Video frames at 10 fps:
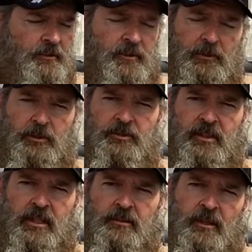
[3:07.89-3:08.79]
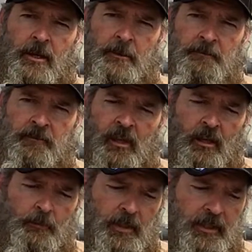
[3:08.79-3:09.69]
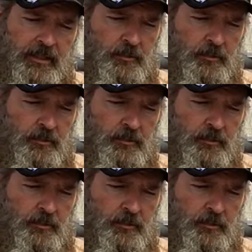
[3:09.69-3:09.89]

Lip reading: some loose ends. But it's